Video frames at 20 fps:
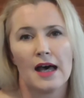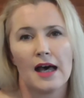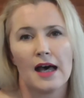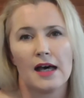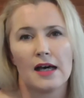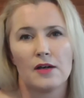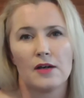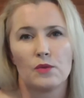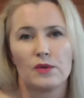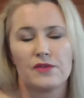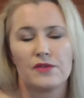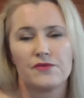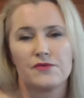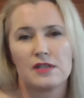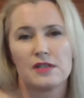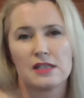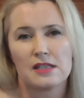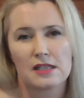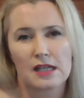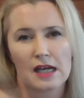Uh, we've
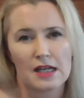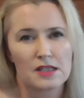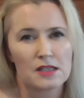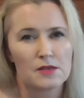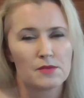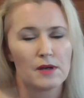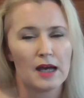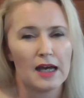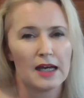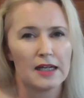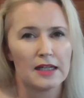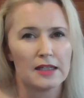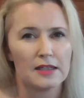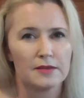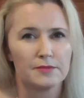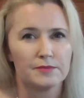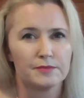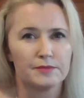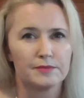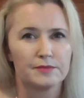discussed
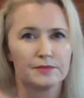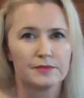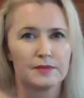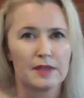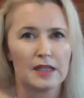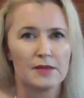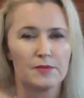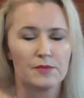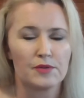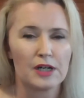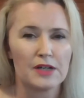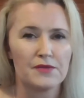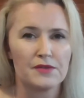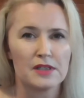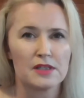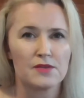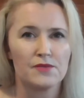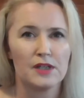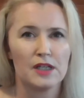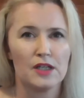um, in
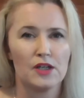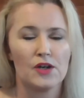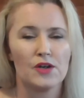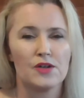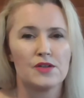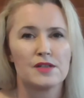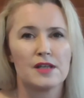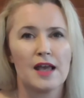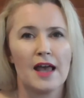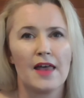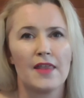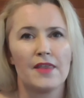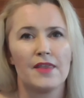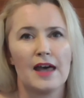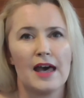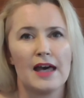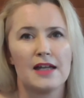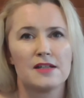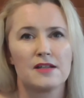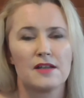previous videos
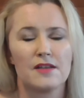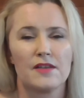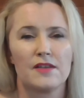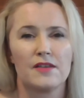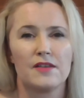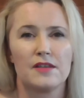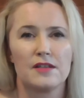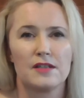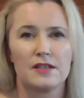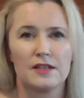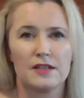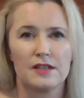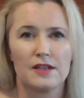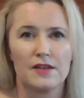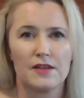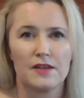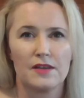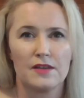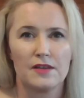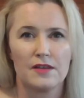that
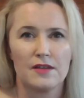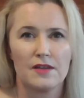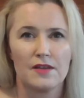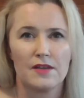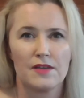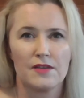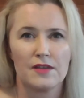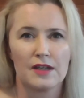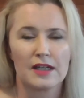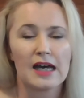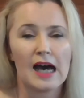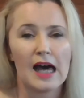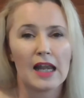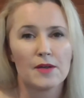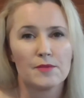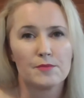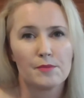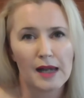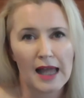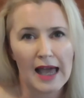the the
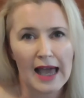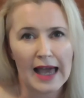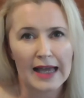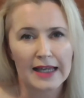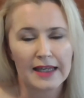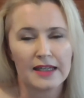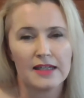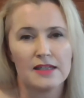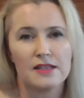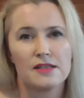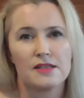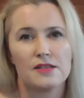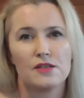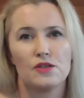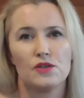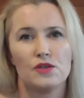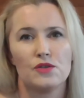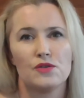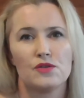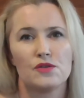color black is
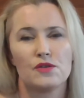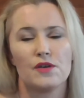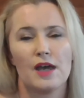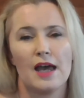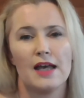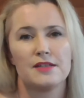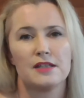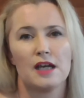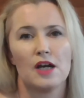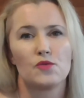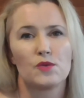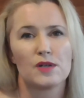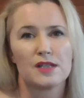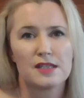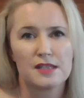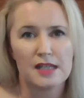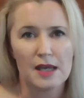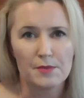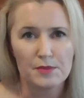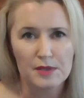used as a
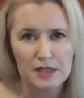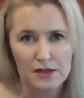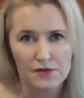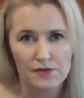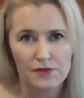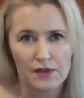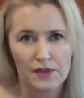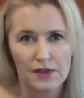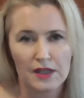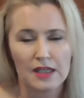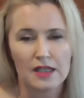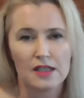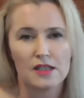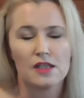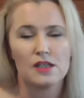receptive thing.